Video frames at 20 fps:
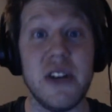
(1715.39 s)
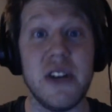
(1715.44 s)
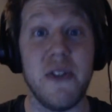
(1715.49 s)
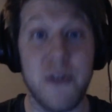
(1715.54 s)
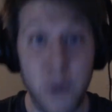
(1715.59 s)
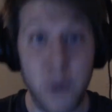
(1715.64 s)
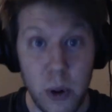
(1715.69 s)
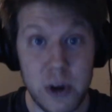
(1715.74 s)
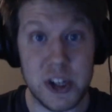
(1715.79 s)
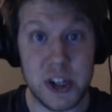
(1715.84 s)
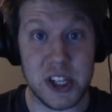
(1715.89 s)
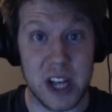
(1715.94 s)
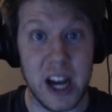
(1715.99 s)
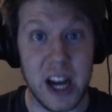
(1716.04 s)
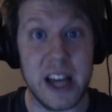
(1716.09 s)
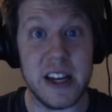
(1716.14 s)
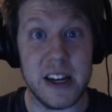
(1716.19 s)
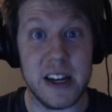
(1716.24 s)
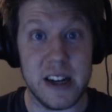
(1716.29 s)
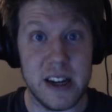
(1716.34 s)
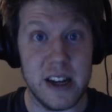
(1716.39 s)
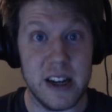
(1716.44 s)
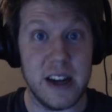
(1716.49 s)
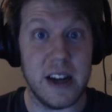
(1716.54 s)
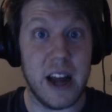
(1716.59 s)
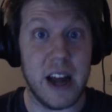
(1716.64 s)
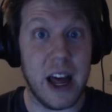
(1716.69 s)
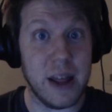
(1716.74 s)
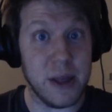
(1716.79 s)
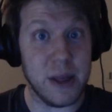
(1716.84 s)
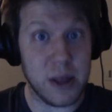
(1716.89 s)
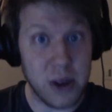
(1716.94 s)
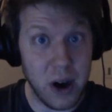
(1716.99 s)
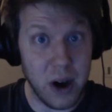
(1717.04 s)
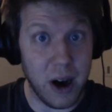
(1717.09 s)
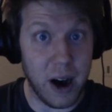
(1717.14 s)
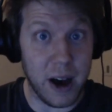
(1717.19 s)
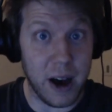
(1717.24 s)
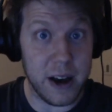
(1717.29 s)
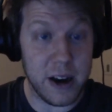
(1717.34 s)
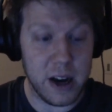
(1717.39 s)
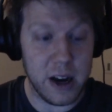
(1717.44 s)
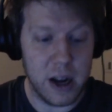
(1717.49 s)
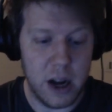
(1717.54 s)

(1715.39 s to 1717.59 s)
foresight and thought,